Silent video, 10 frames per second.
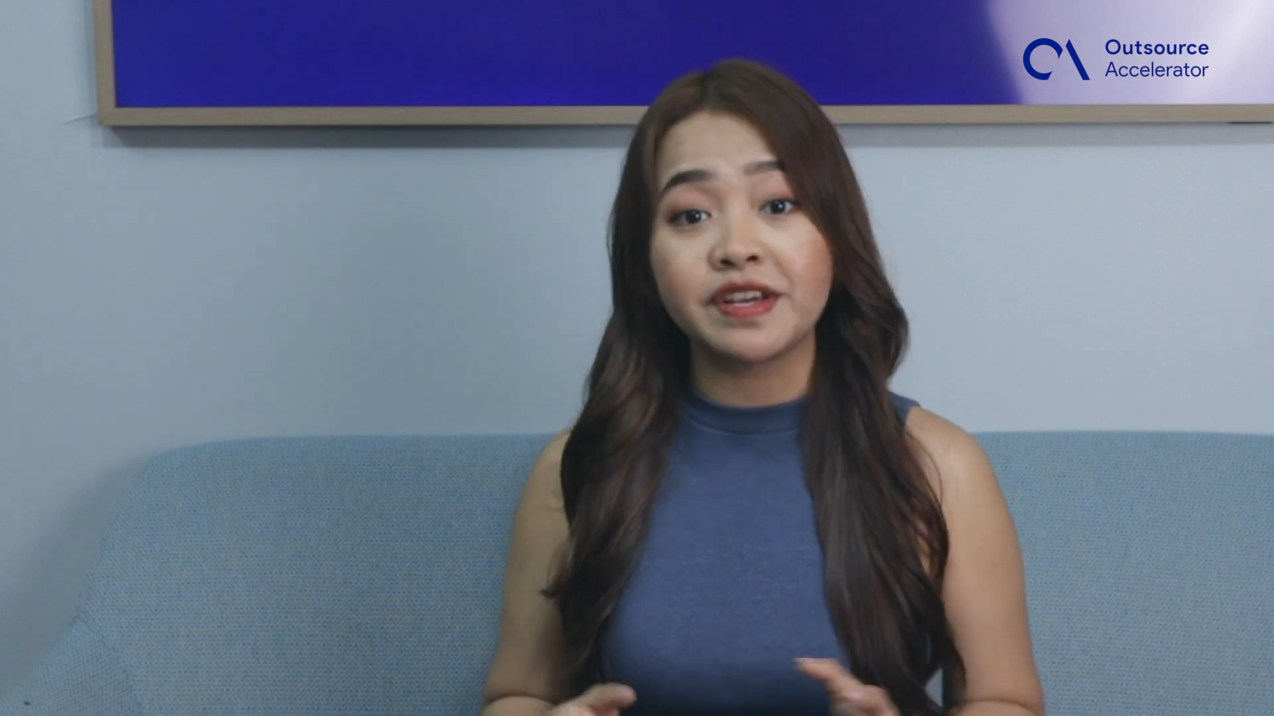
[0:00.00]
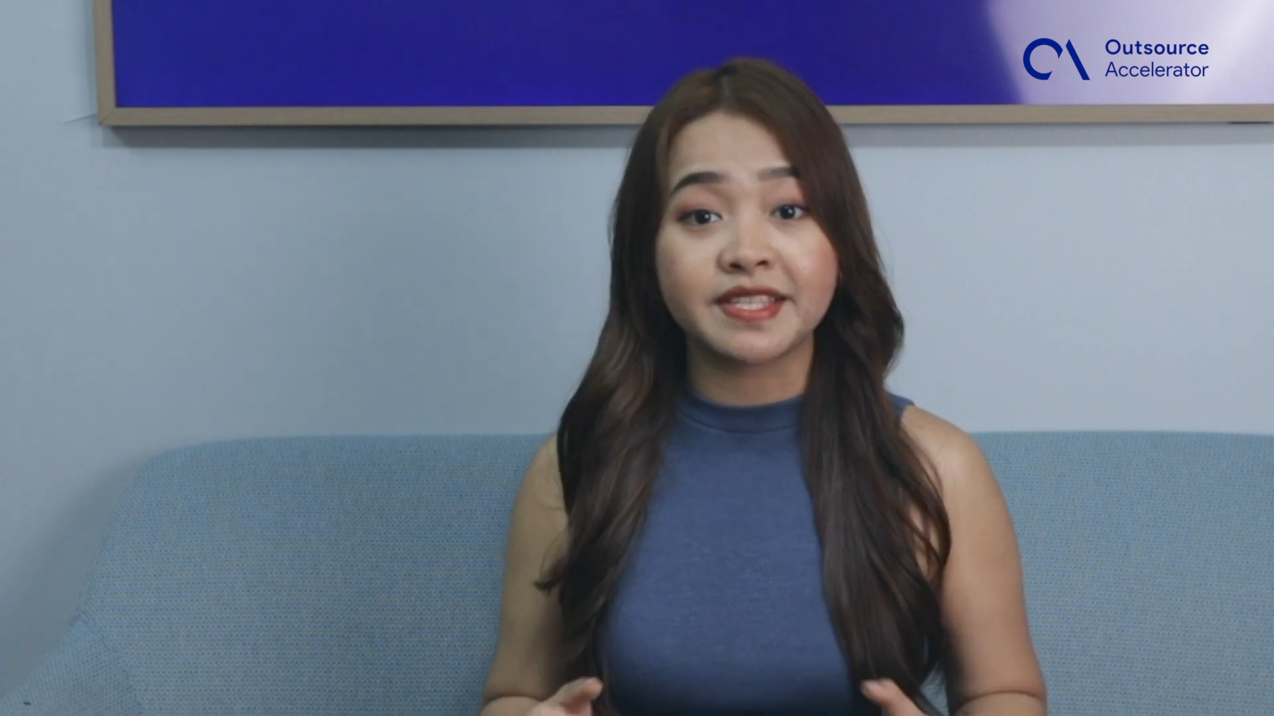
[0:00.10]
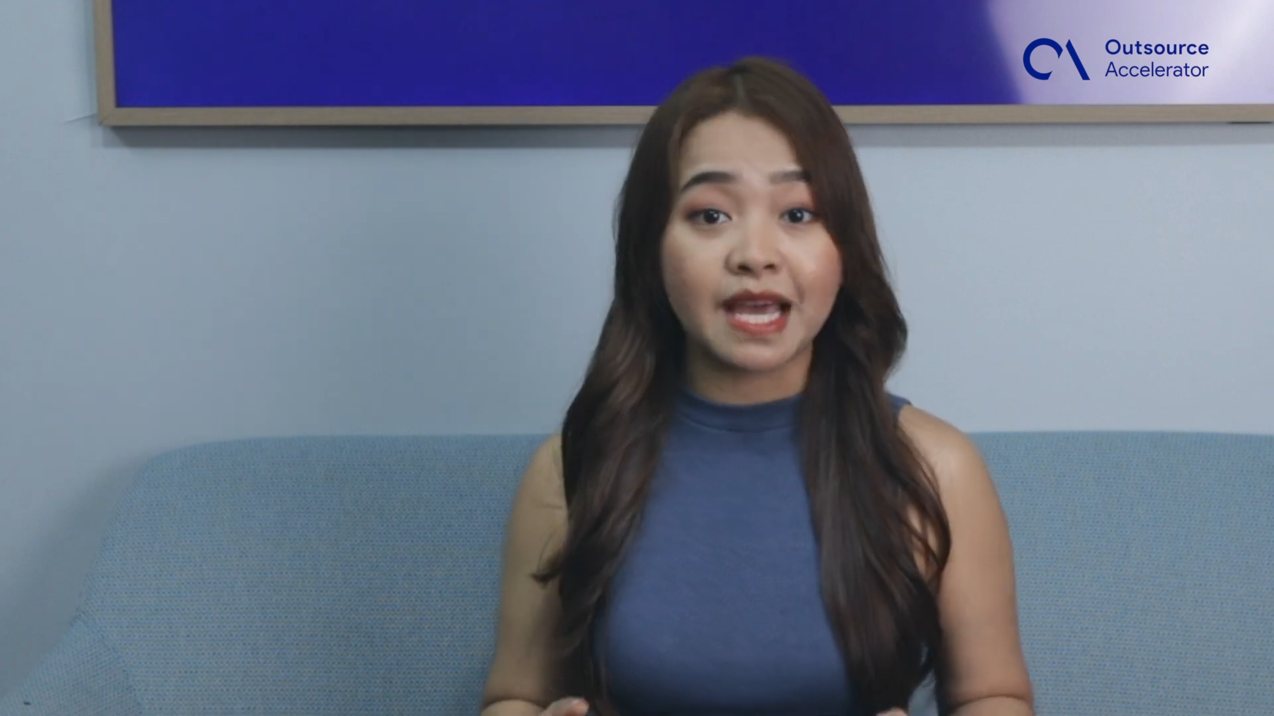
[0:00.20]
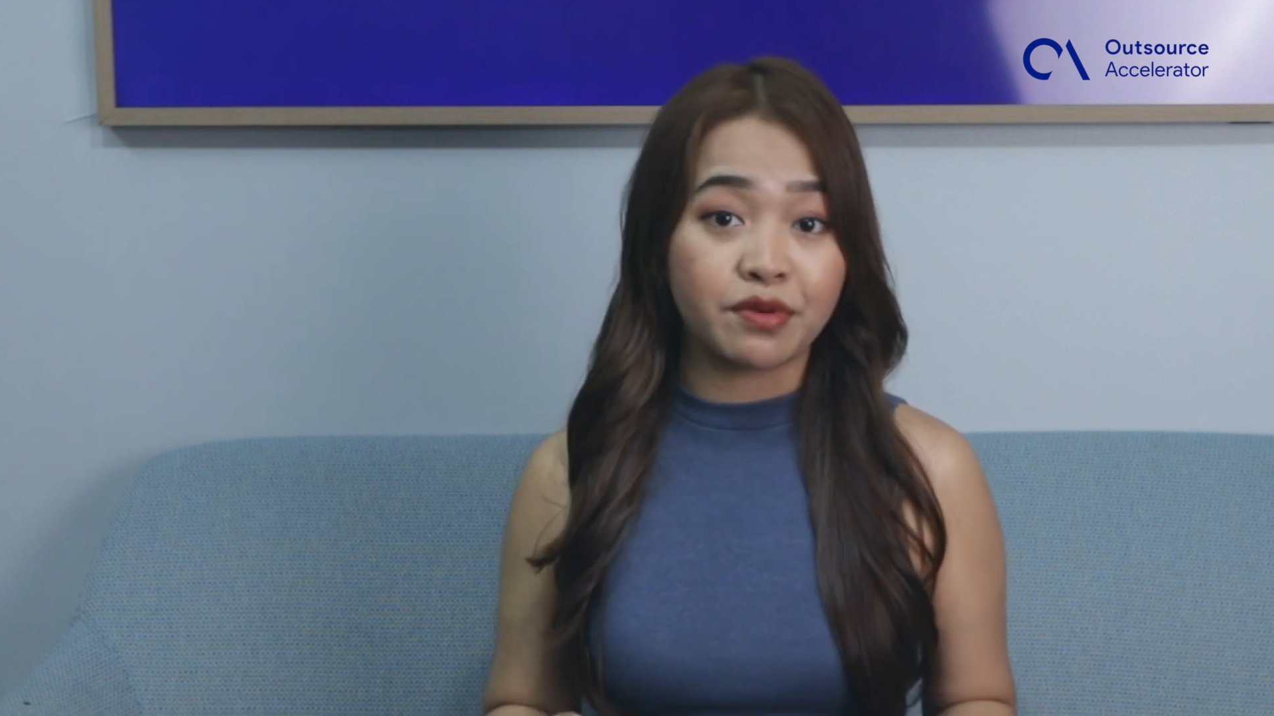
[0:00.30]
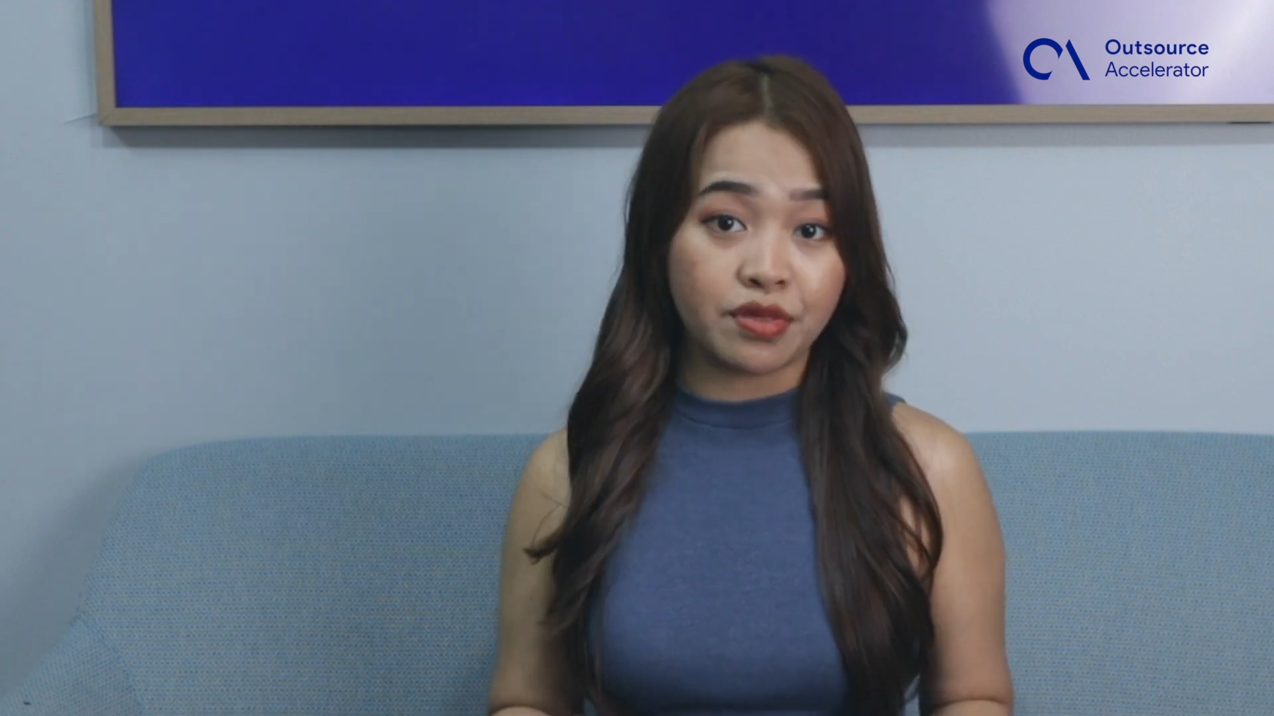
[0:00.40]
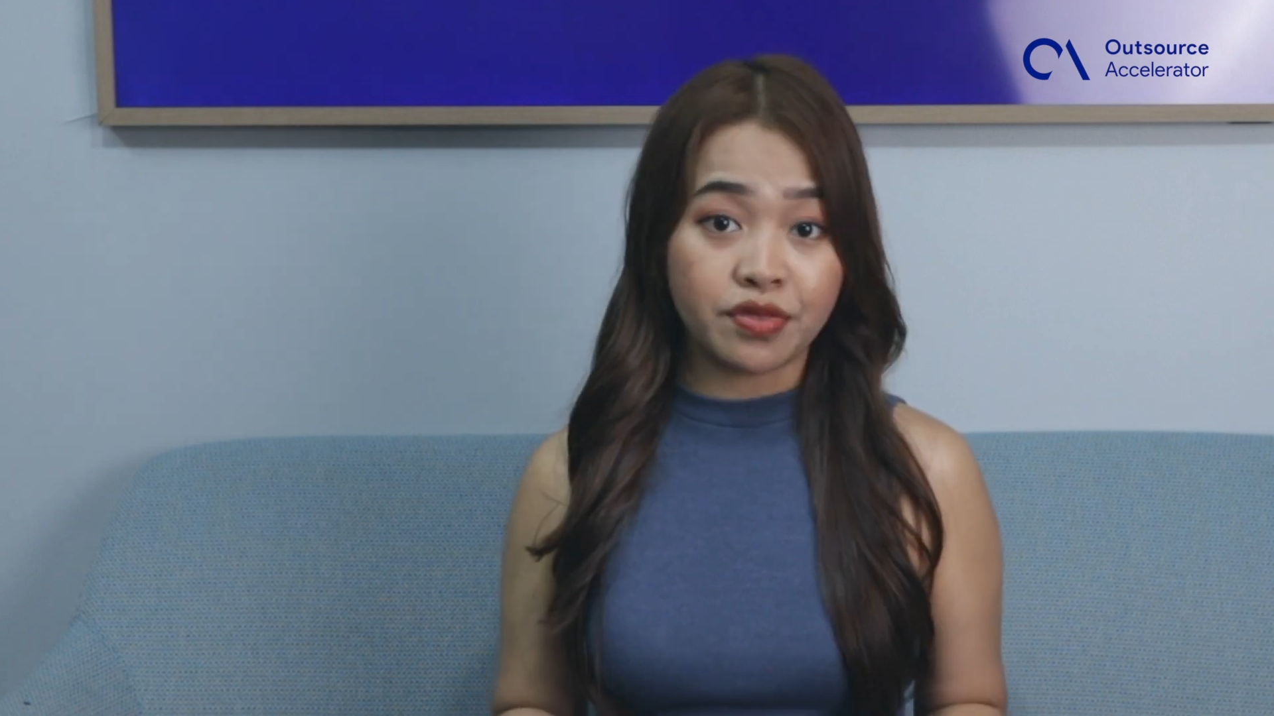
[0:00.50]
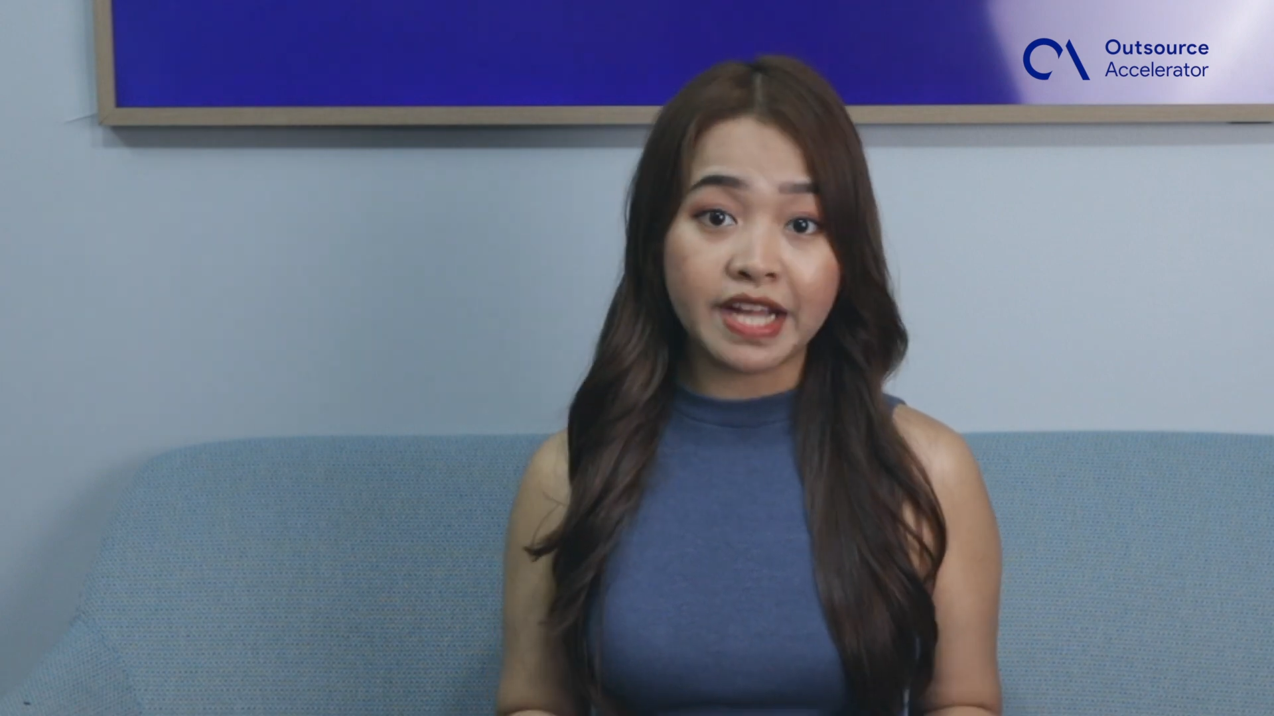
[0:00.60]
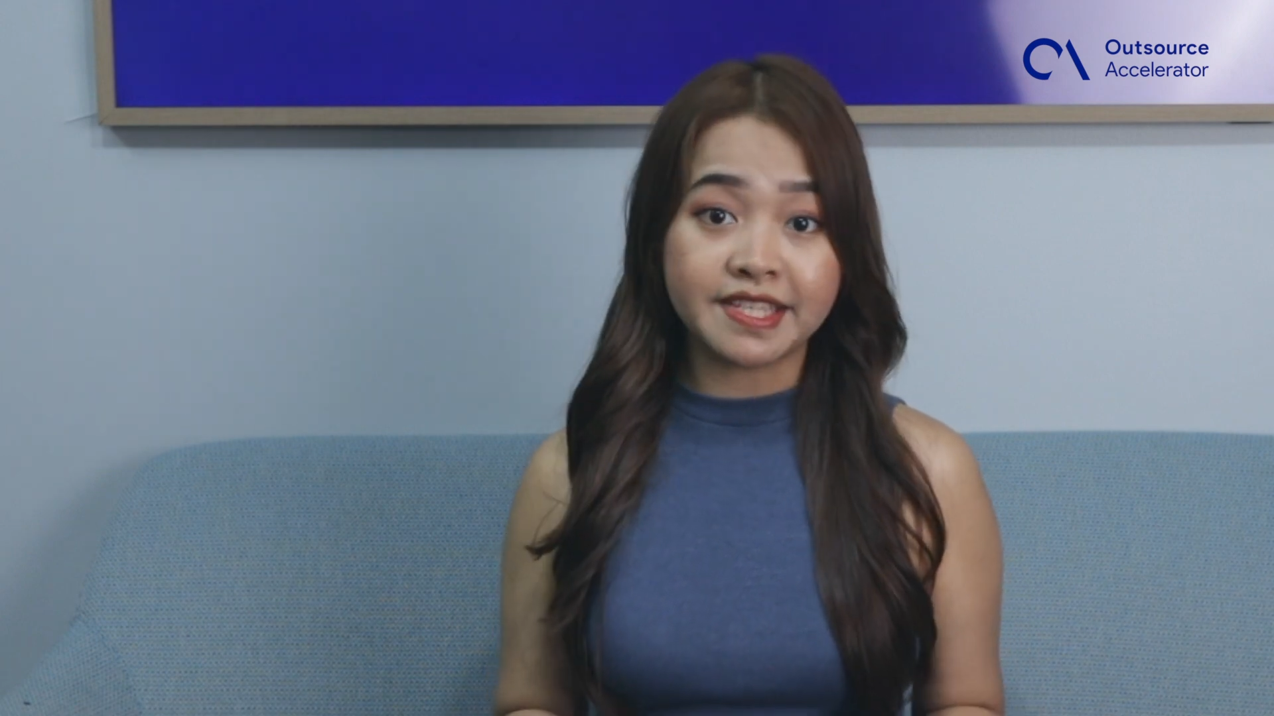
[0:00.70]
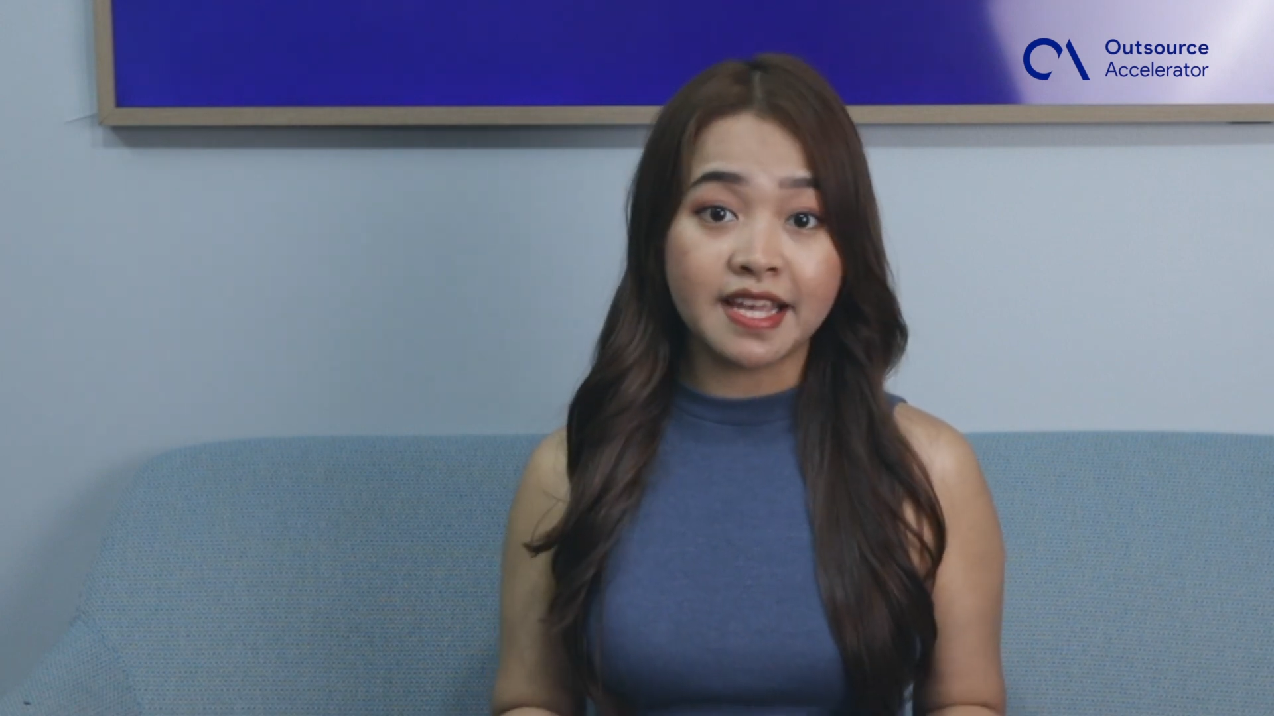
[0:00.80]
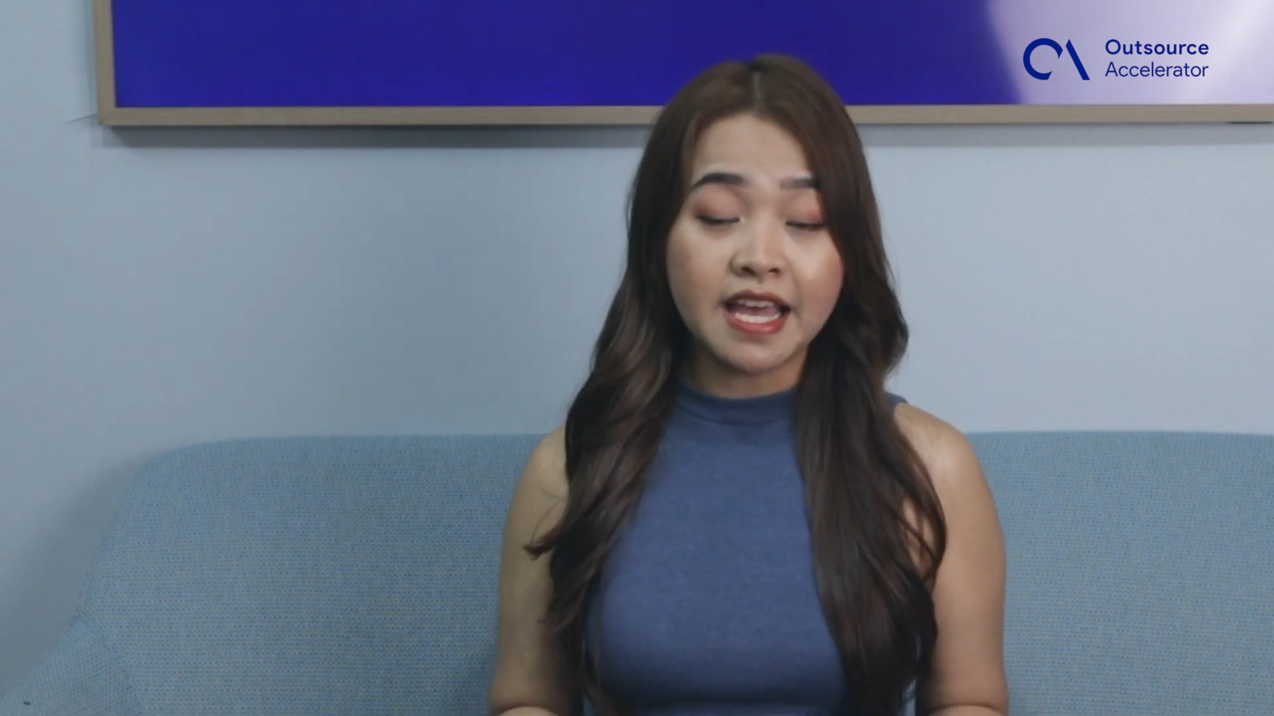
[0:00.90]
cyber
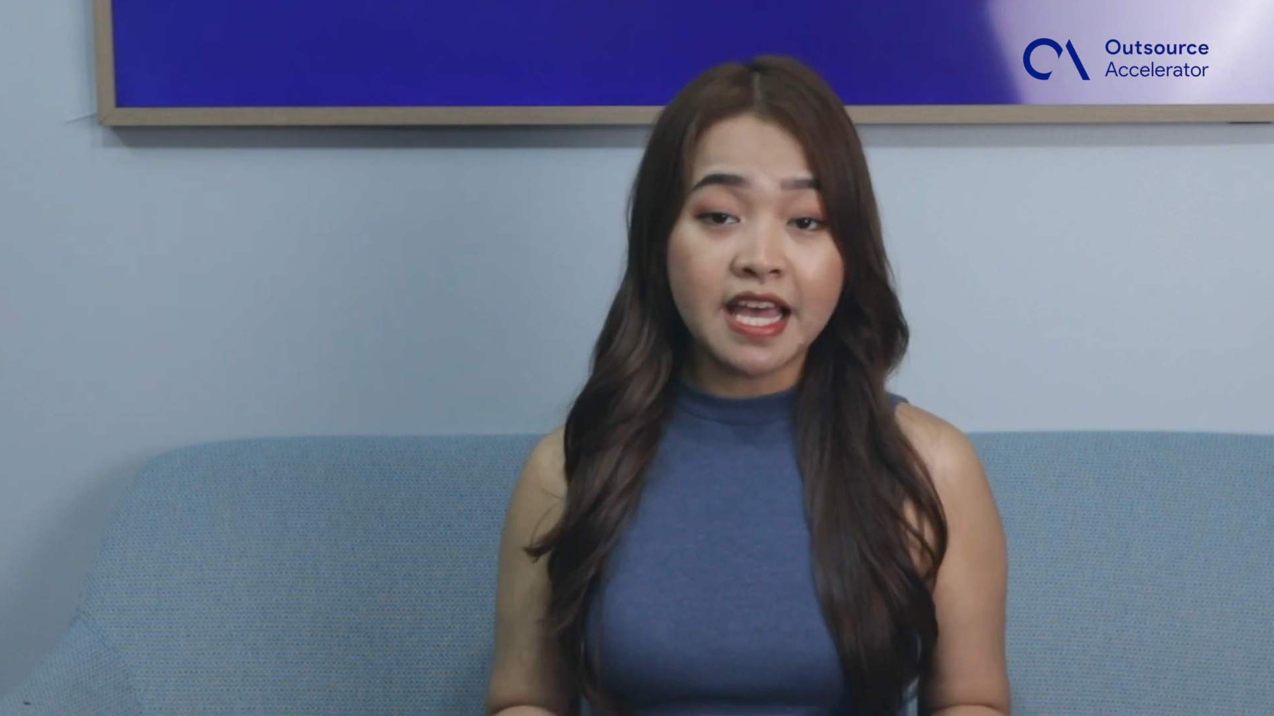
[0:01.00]
threats,